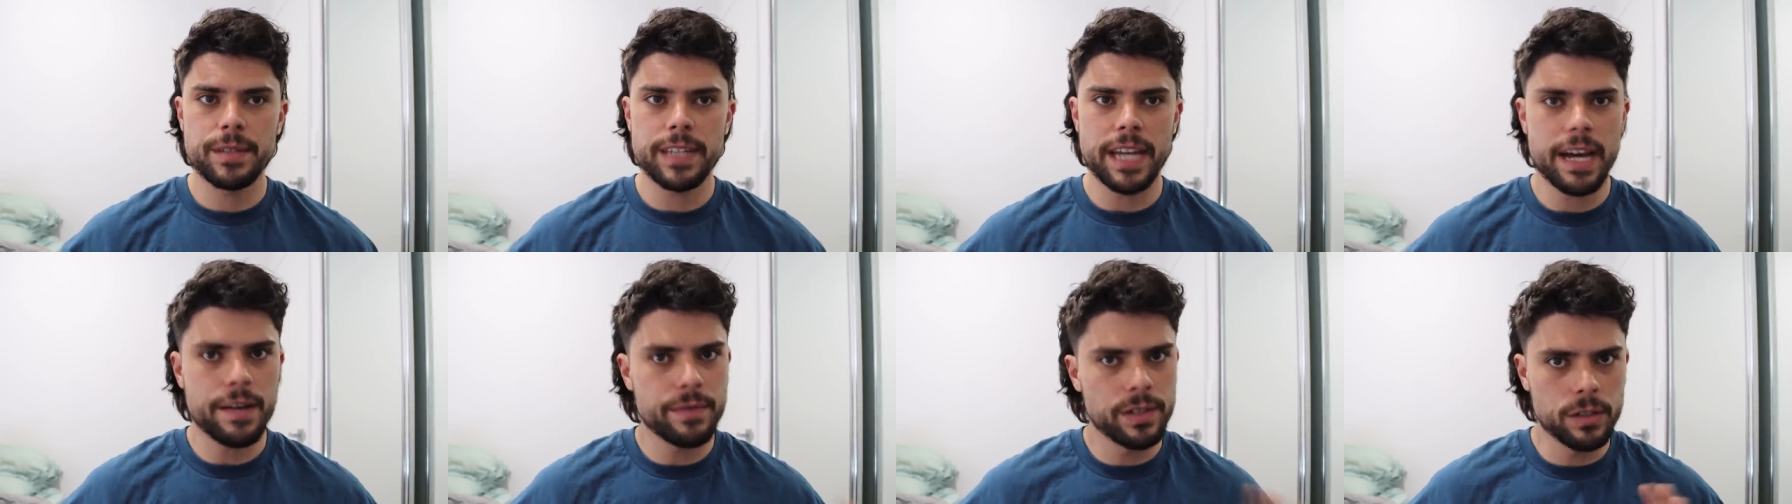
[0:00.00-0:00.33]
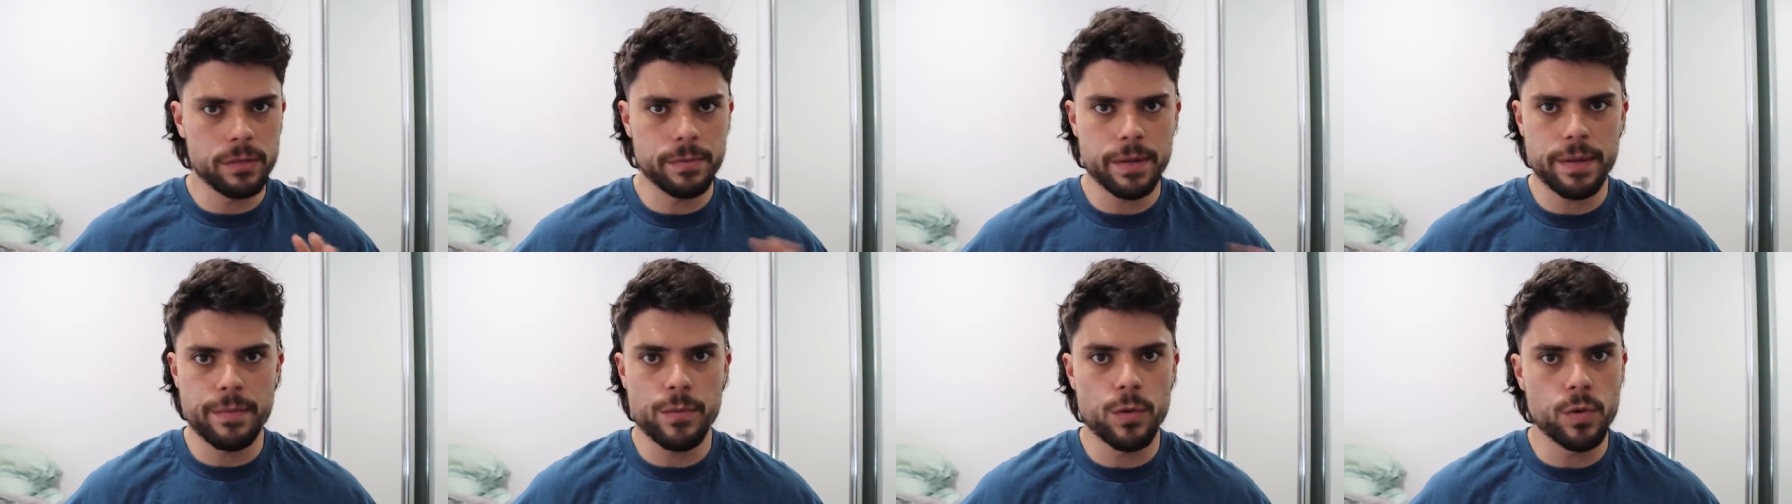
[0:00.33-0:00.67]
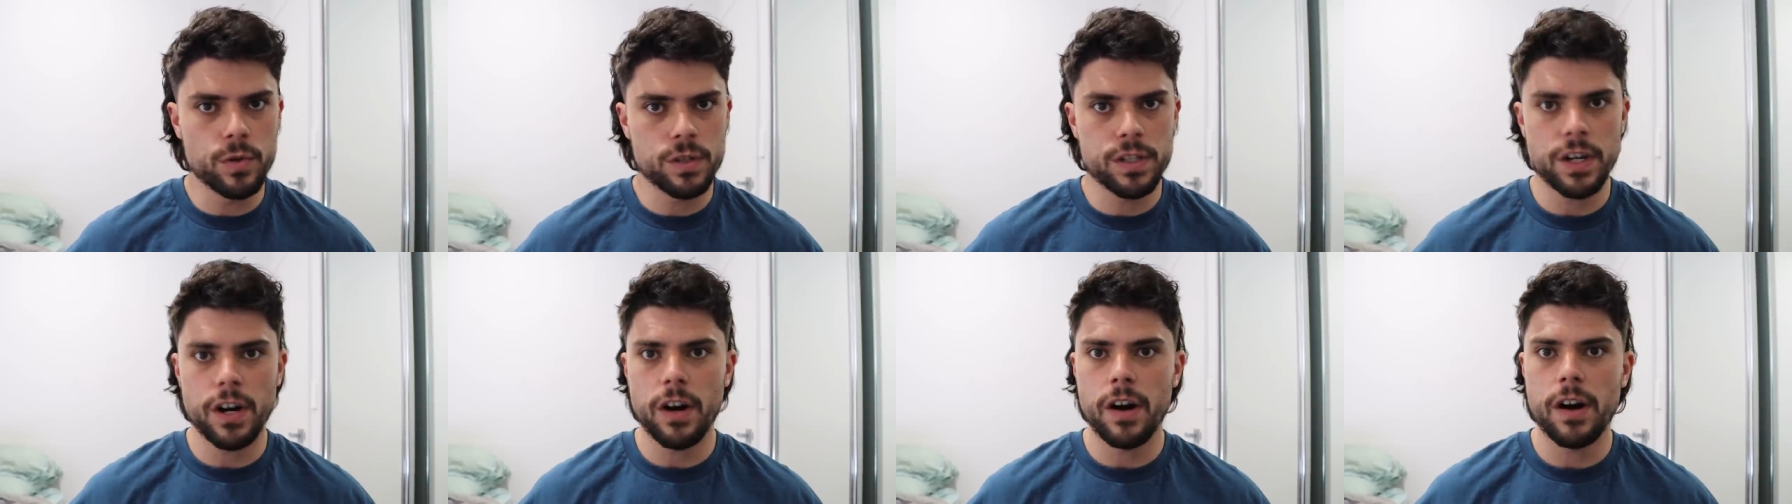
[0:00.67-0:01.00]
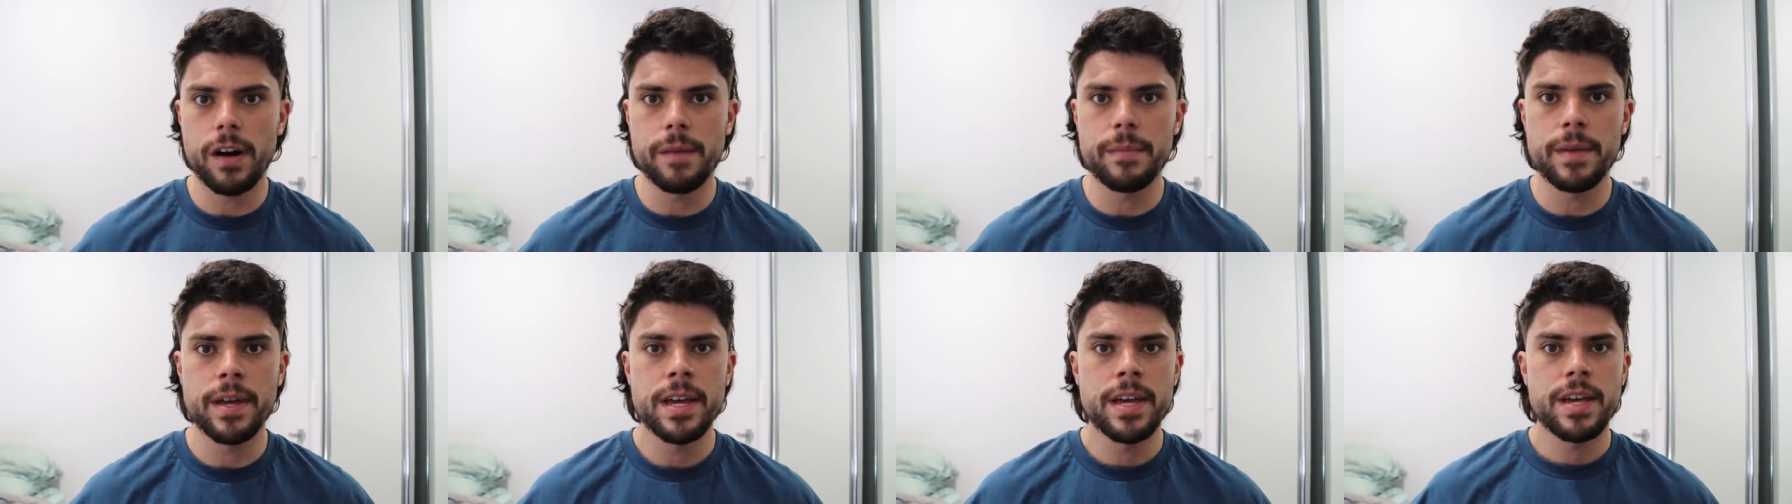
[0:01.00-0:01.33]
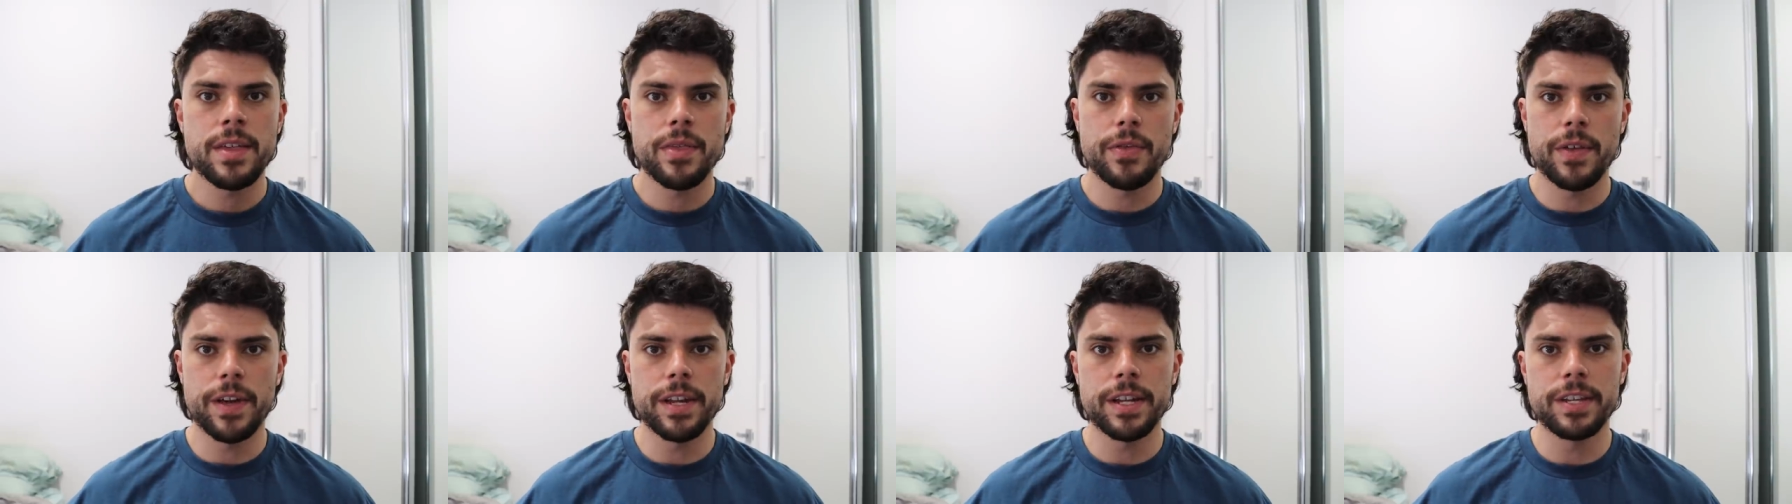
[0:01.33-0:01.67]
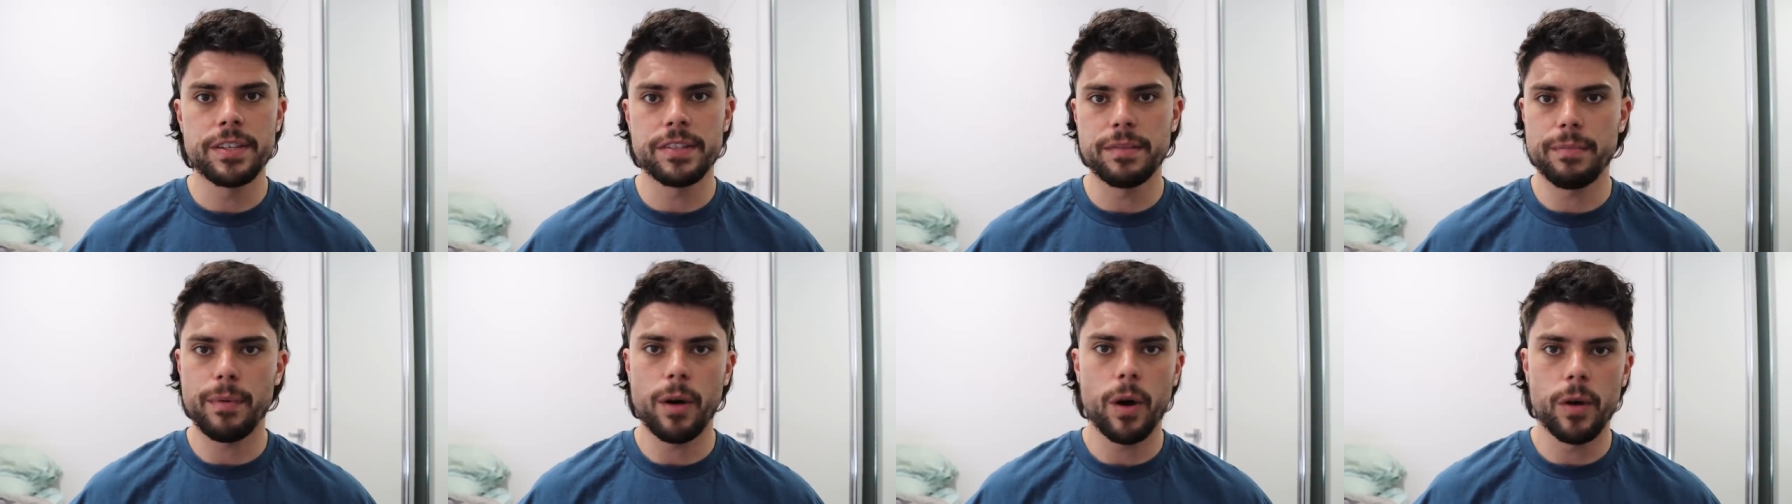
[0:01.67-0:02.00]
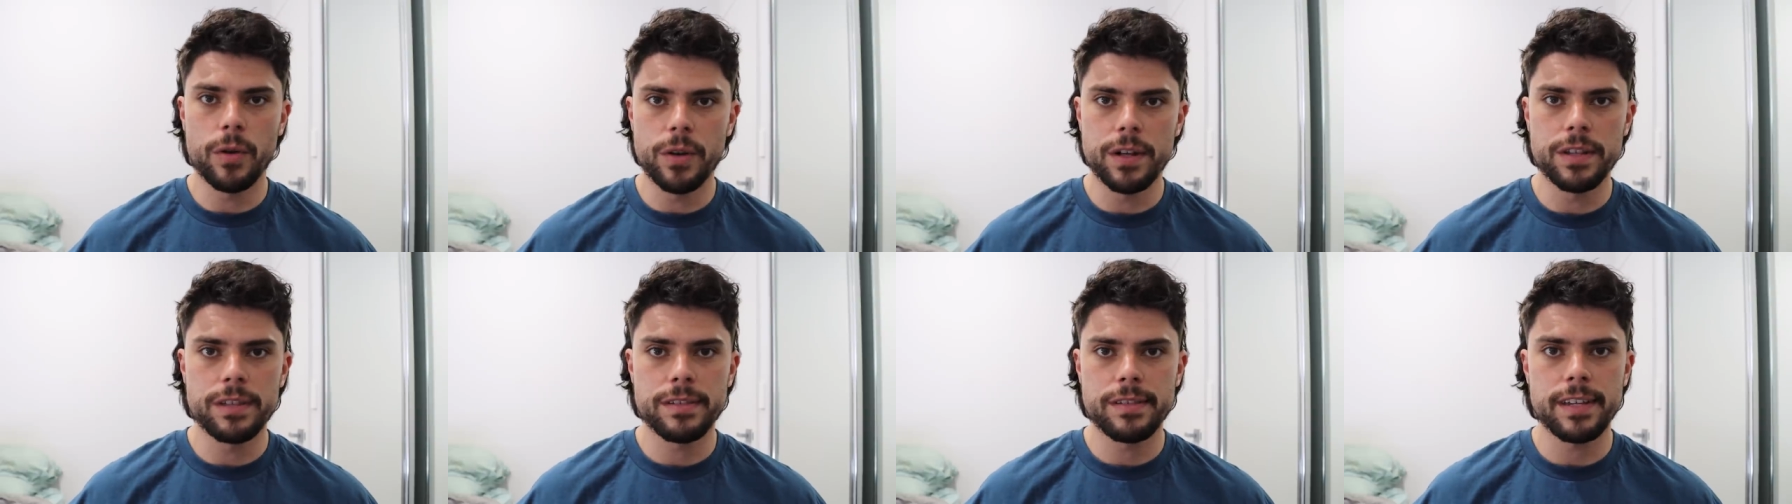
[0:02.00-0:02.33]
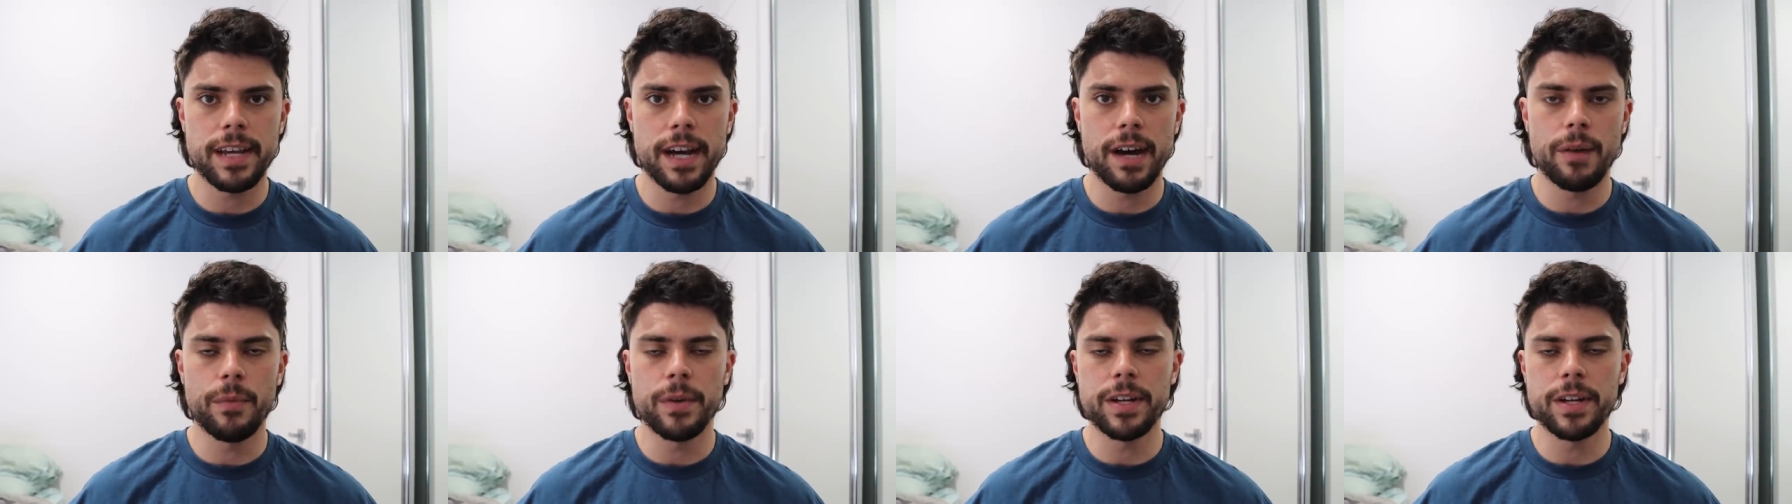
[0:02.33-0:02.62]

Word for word: to have a little bit more time than his opponents uh,